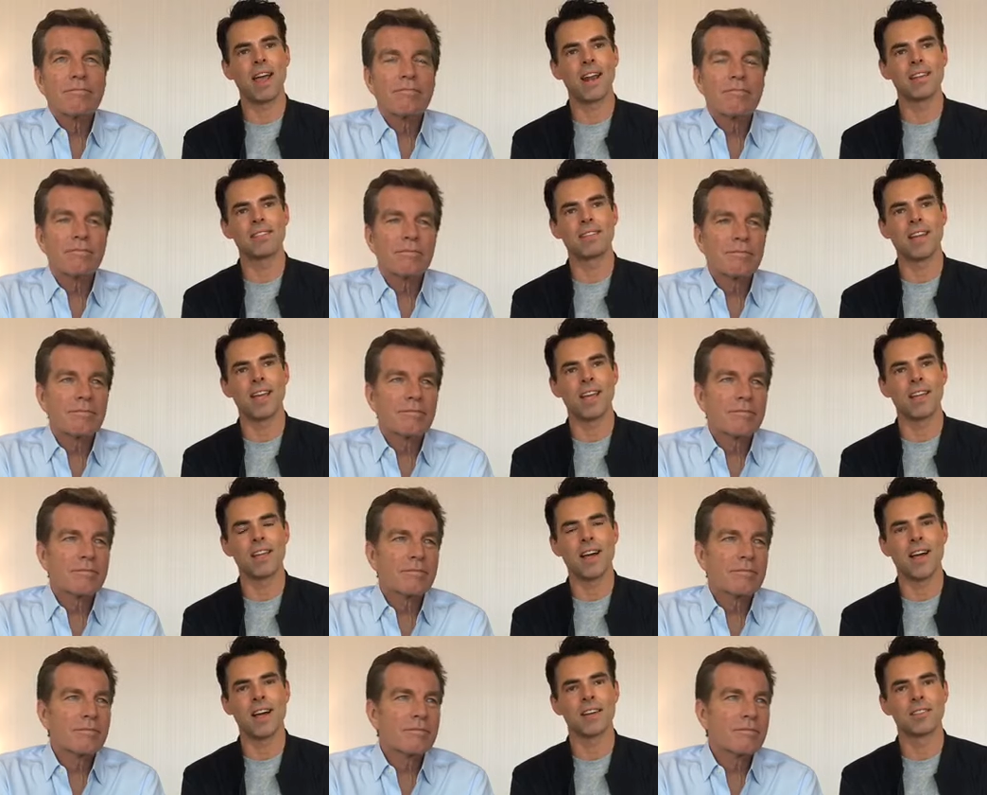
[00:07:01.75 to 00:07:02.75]
Speaker 1: I say
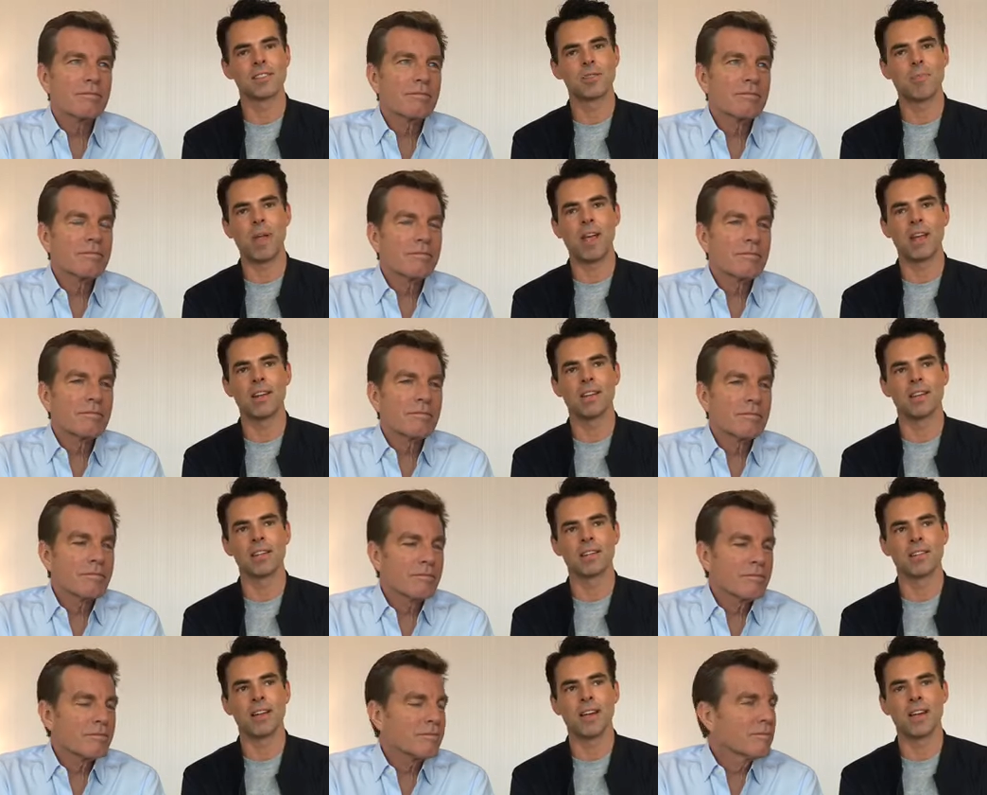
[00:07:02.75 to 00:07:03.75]
uh, Spain
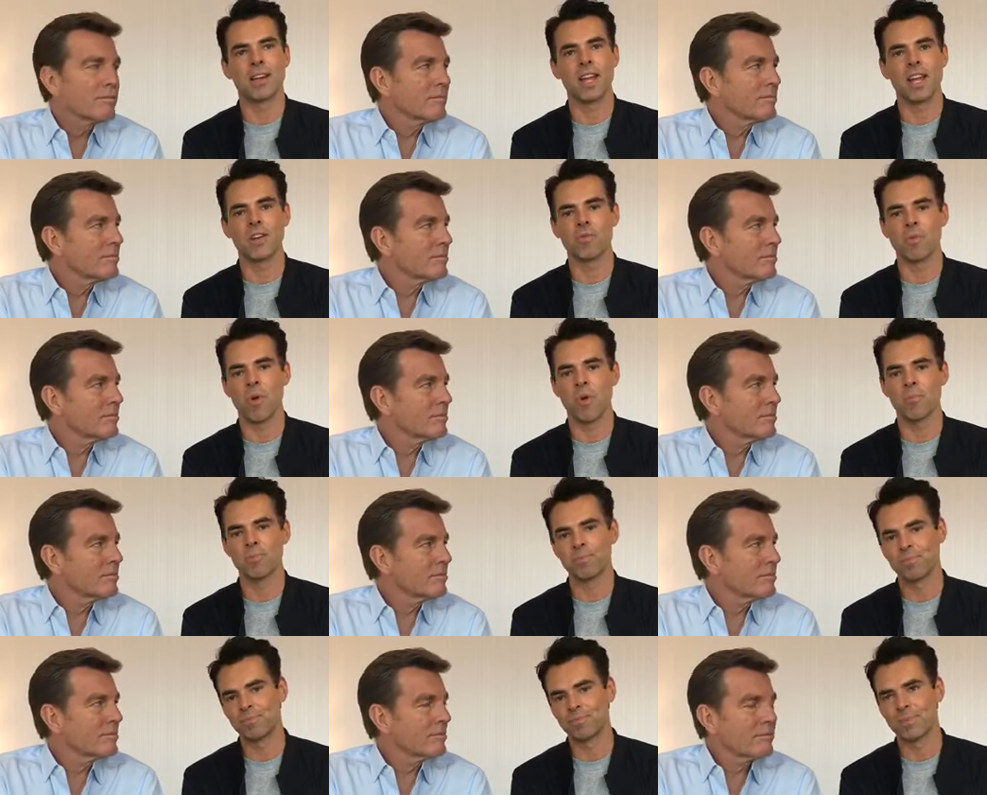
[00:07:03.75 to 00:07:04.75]
and, and, and Rome,
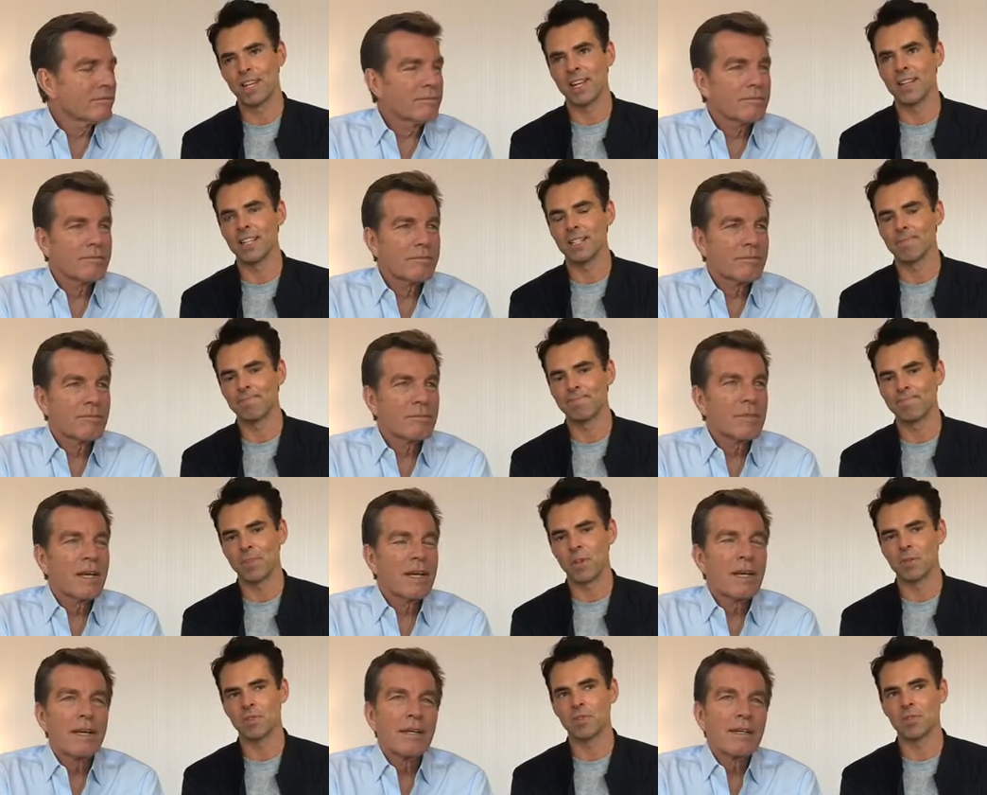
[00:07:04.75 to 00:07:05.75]
Italy.
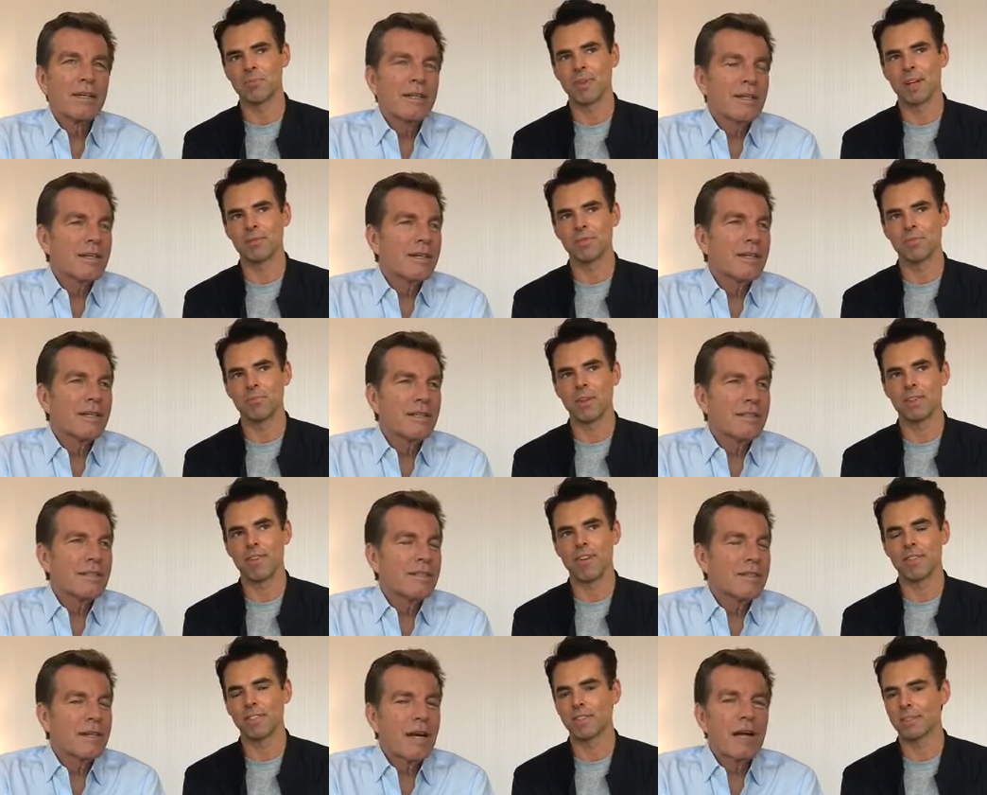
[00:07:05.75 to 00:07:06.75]
Speaker 2: Those are two of my, my
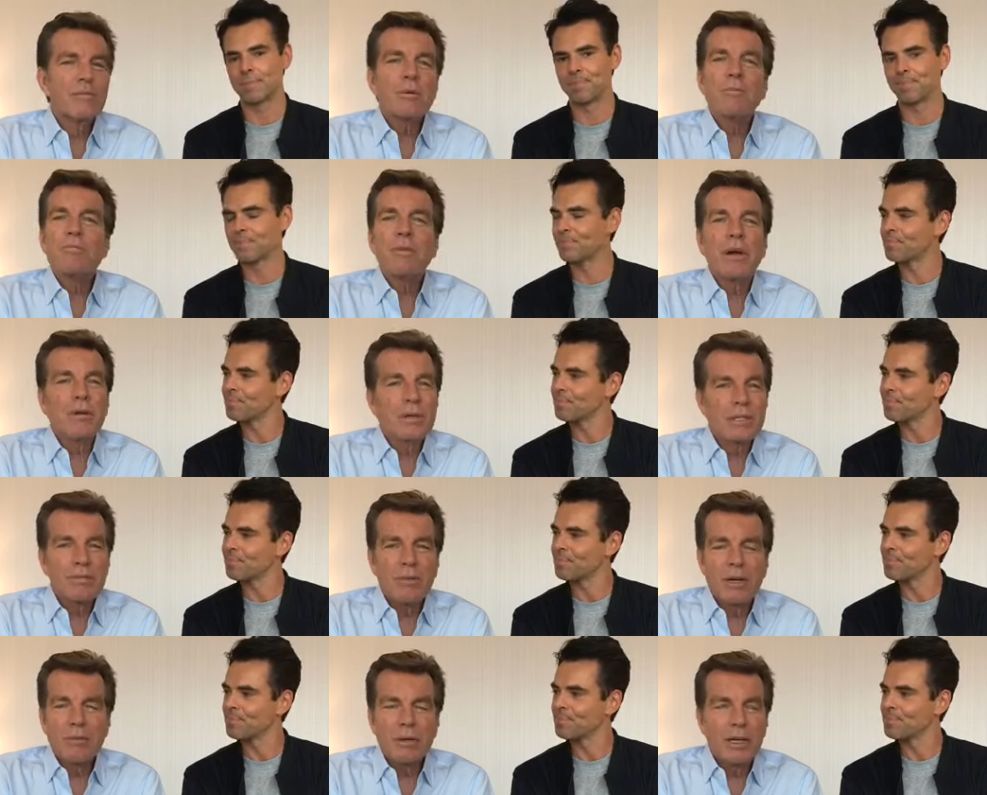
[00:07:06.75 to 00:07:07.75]
favorites. I'm embarrassed
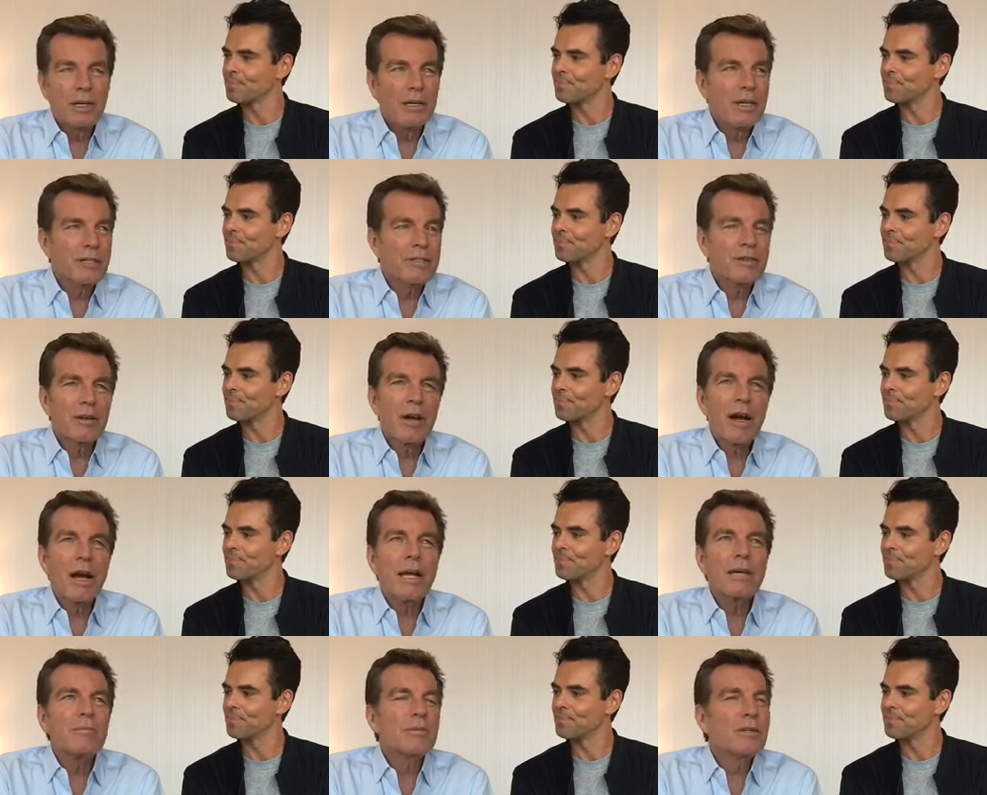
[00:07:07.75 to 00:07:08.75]
by my answer. I
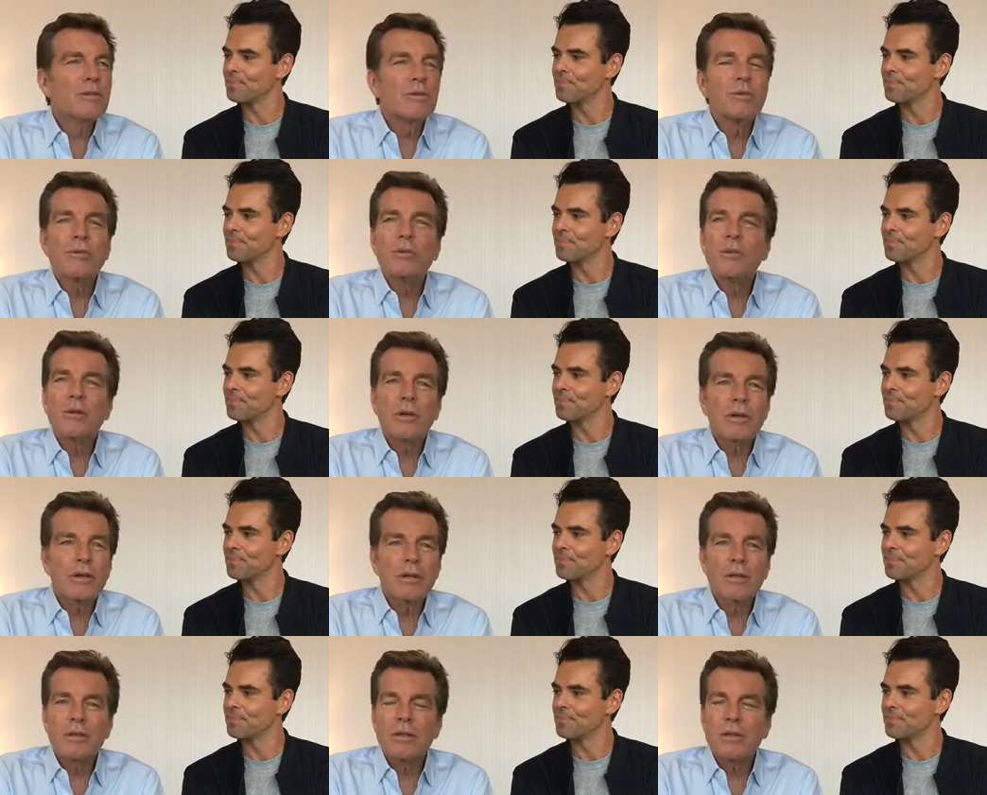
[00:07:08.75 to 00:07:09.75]
am a New
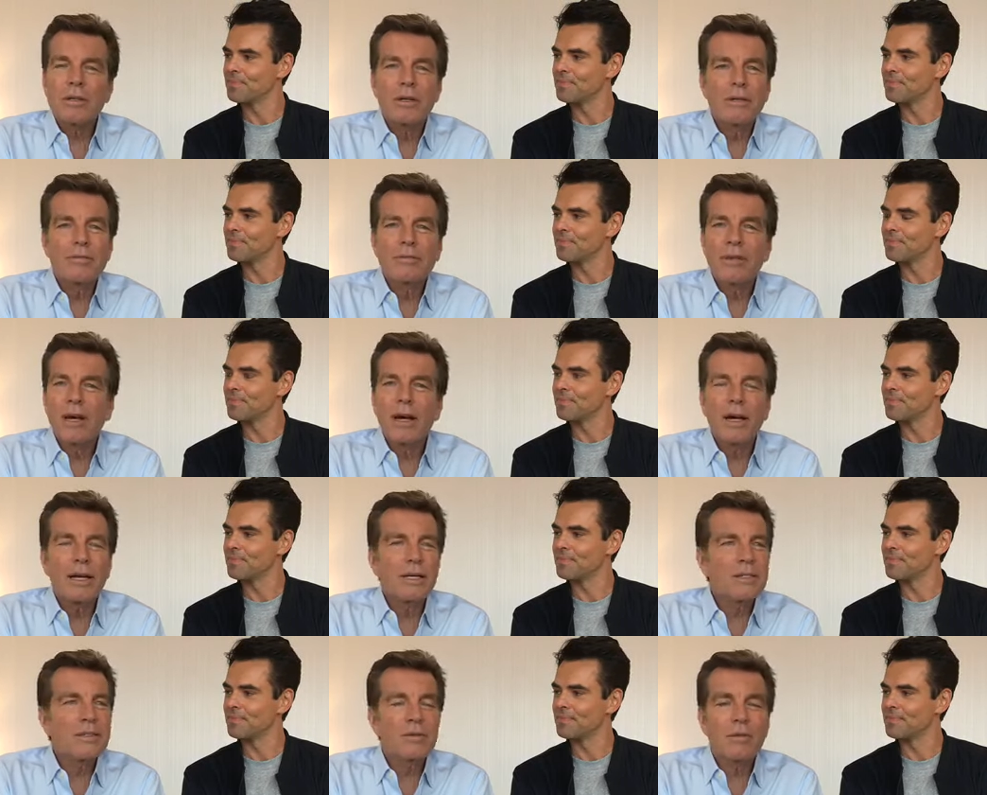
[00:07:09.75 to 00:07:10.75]
Yorker of the
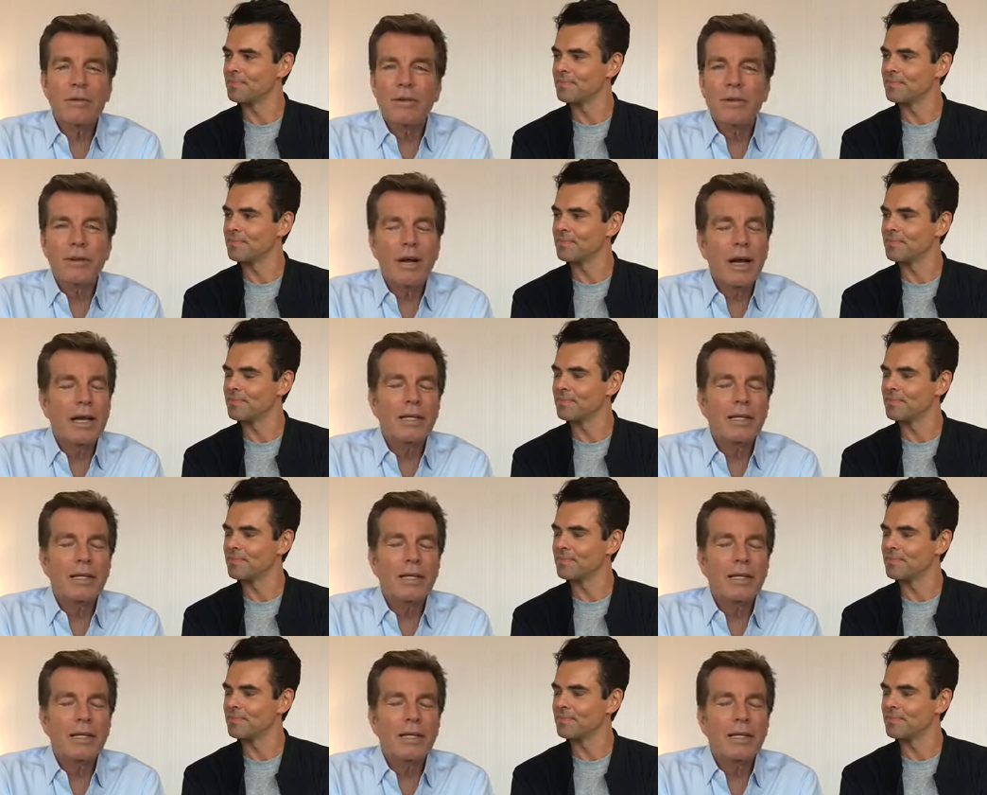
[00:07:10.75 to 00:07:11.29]
highest order. I